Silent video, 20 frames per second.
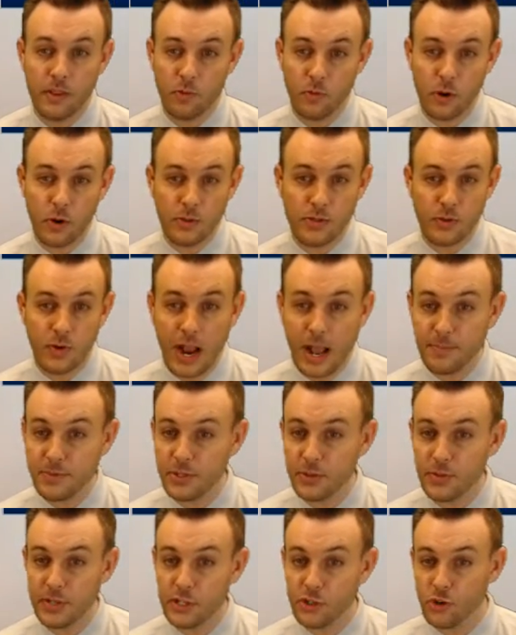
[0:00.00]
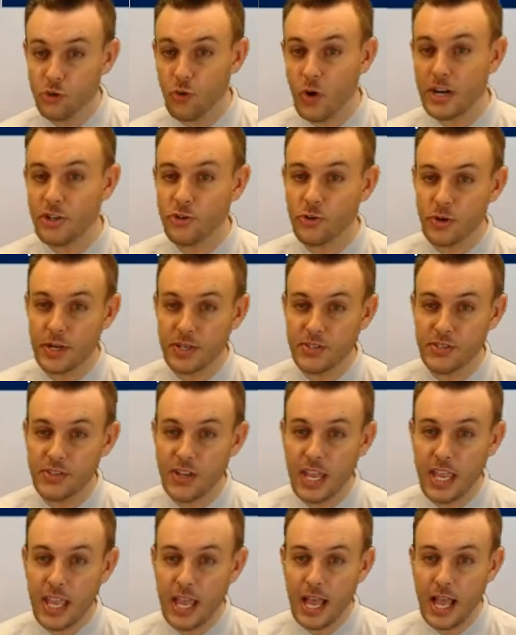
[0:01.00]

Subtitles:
the roads are absolutely treacherous.